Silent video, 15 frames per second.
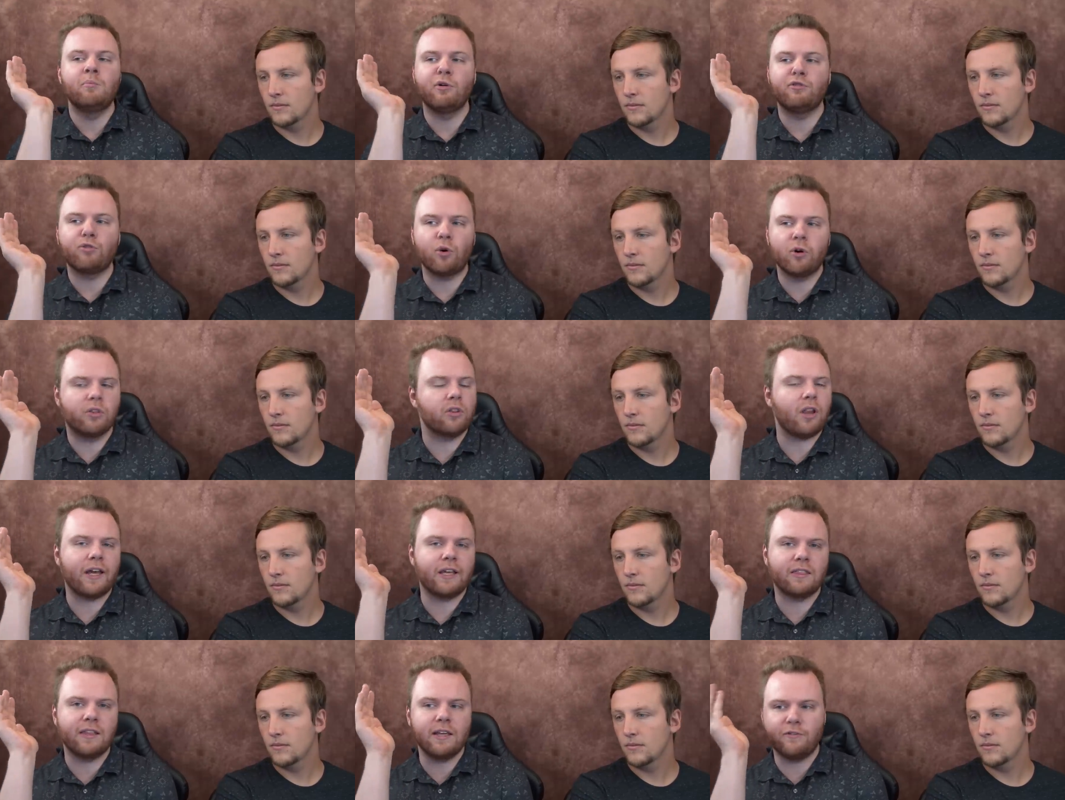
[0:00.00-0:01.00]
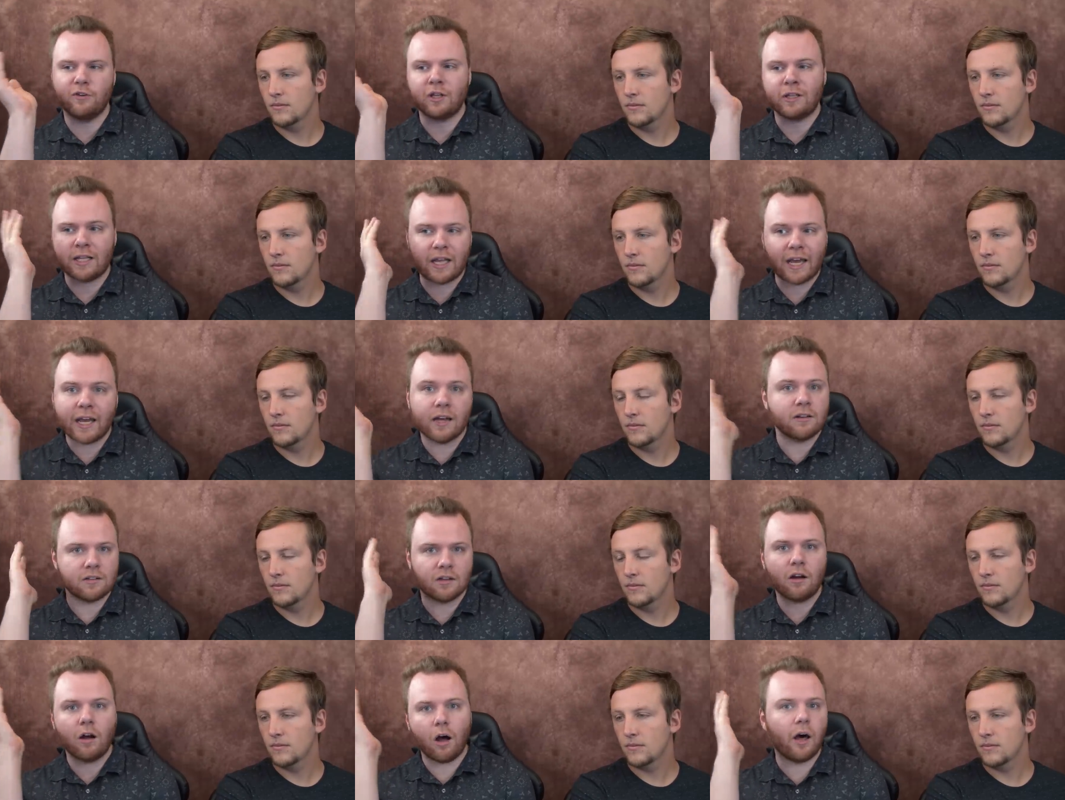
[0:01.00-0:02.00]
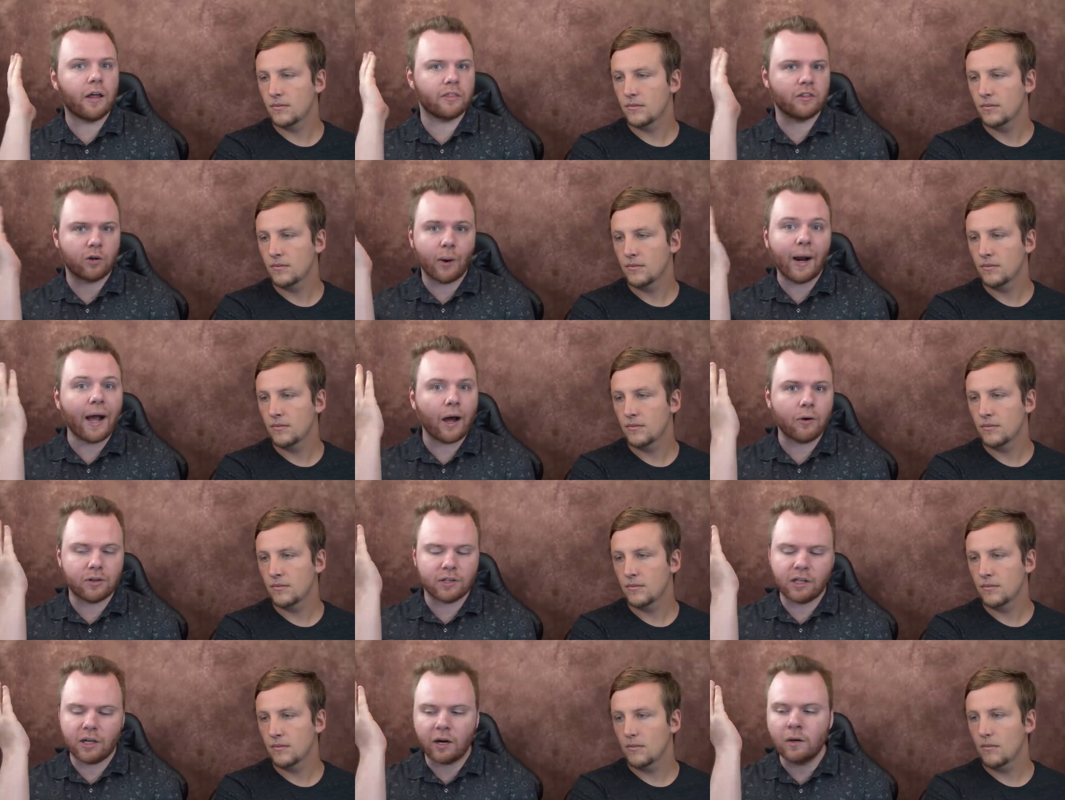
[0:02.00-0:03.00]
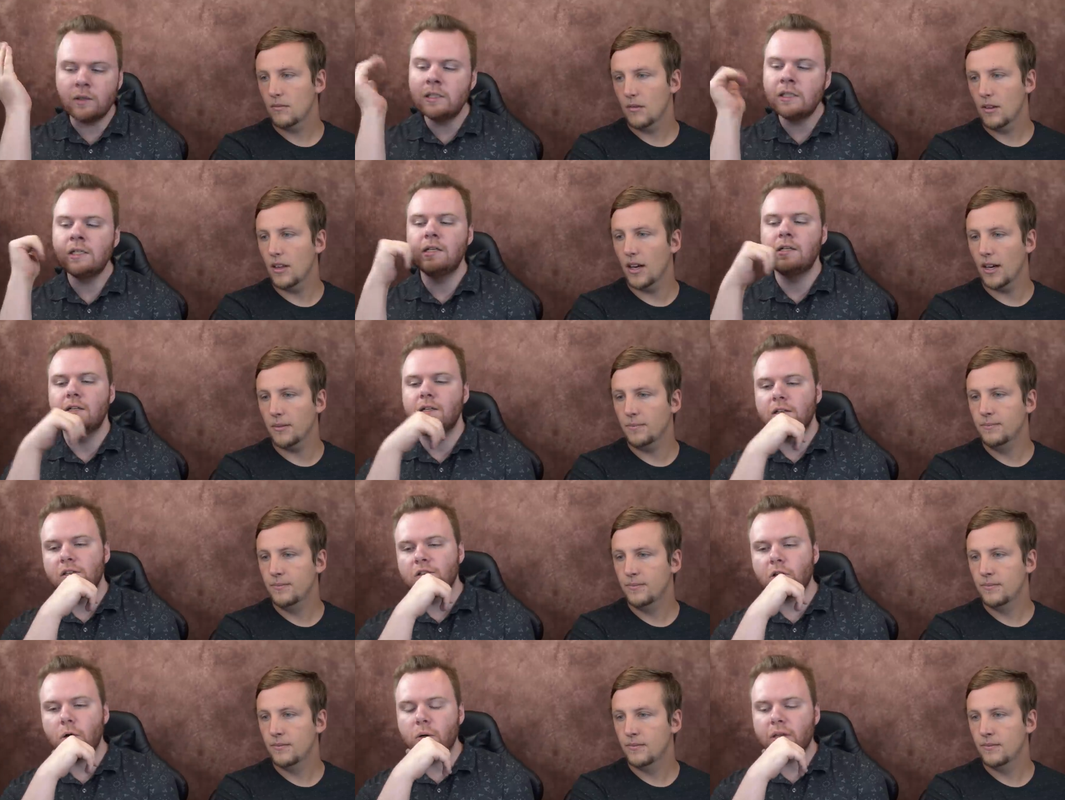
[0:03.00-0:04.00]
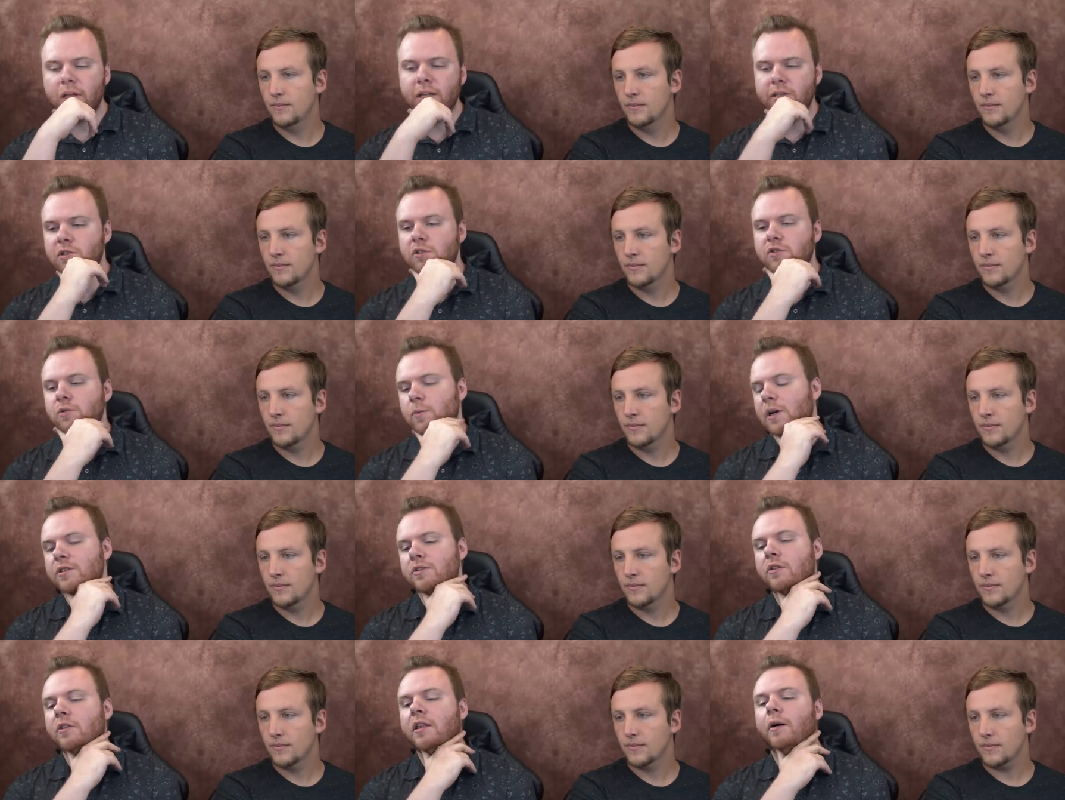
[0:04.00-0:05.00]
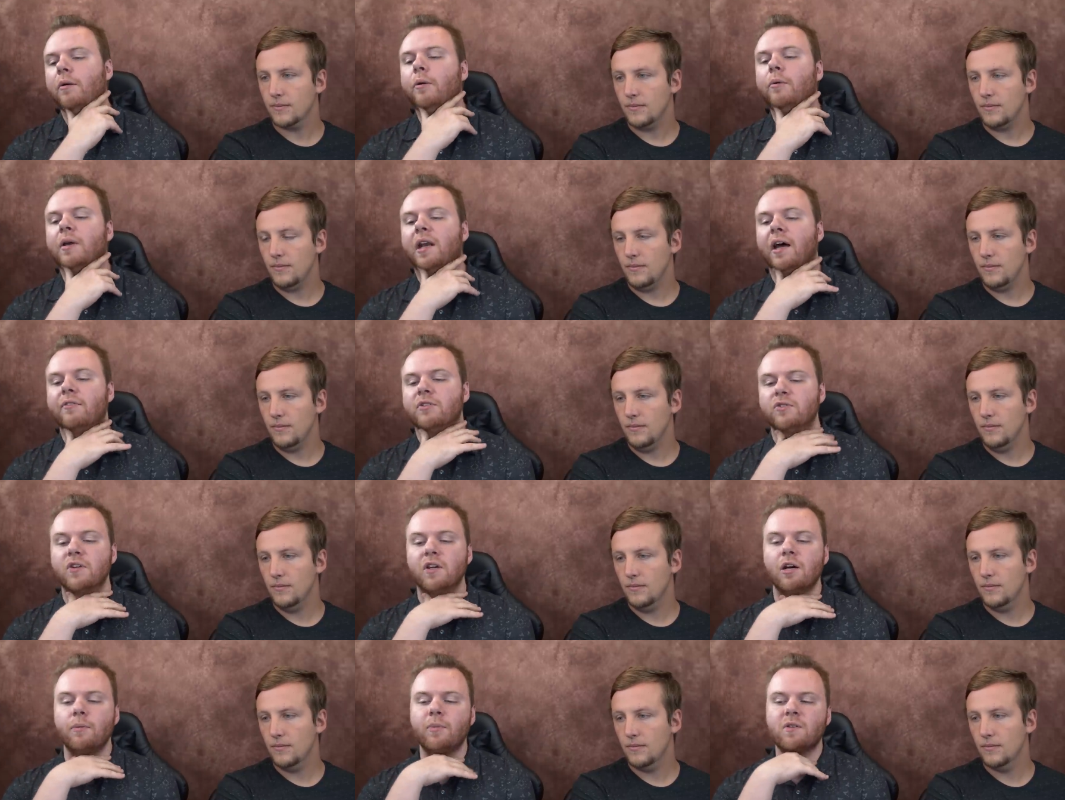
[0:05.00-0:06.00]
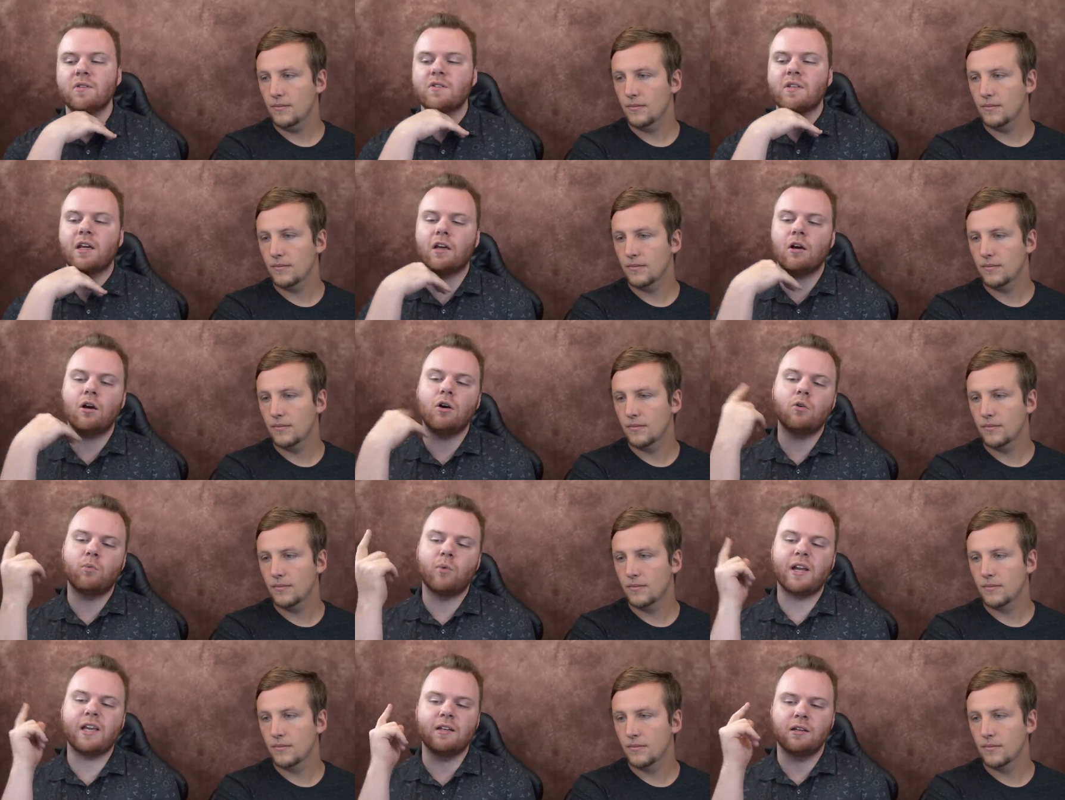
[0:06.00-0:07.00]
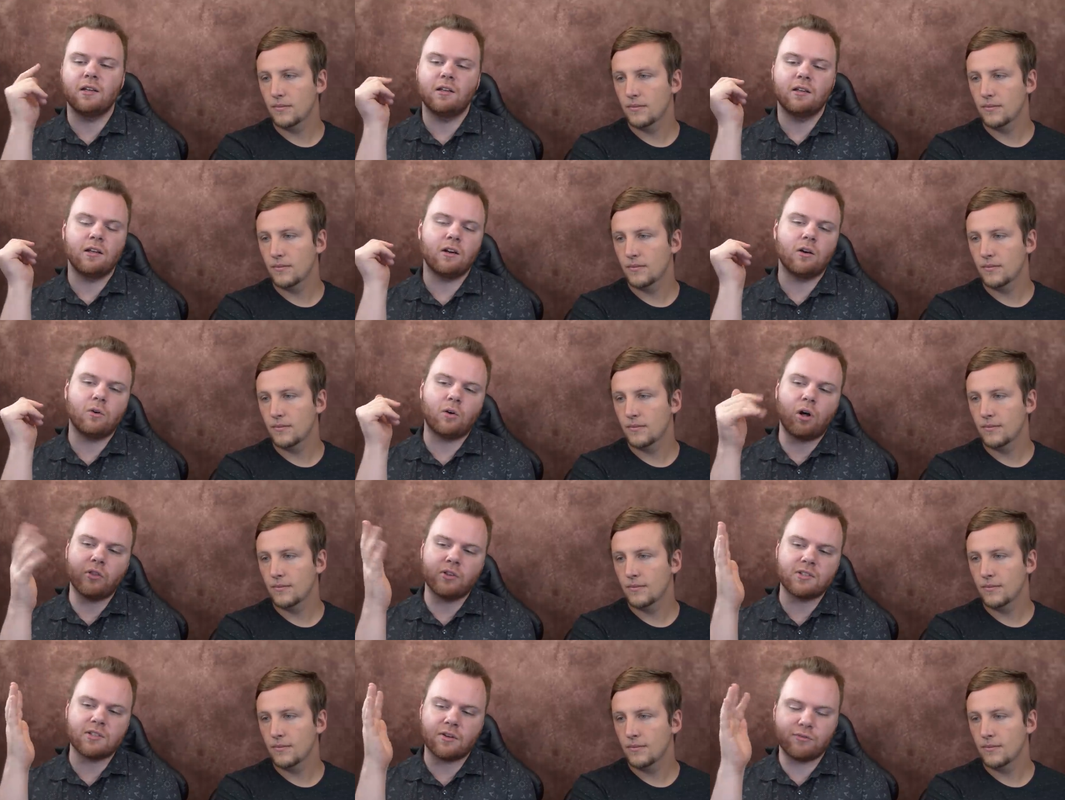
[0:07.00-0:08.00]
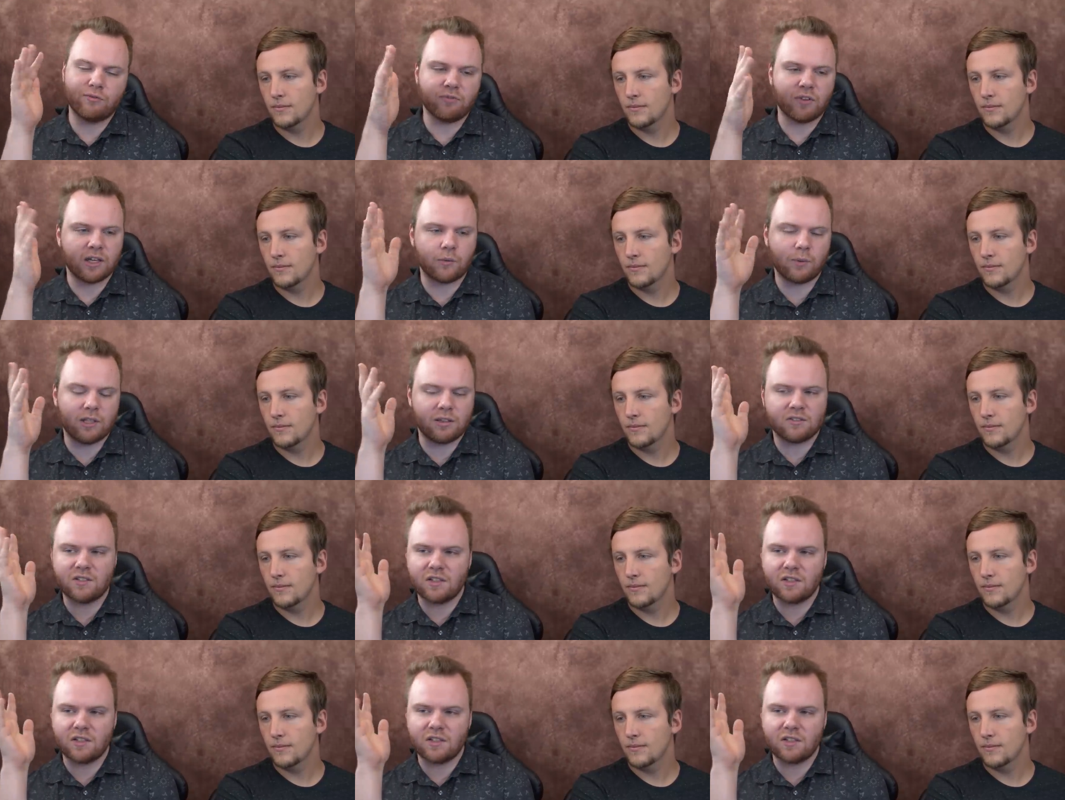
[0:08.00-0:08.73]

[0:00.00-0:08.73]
Speaker 1: before like they even land on the ground, you know. Yeah. So it's just a way so that that way we can have it set up and it's like, oh wait, you know, all this stuff of like wait, the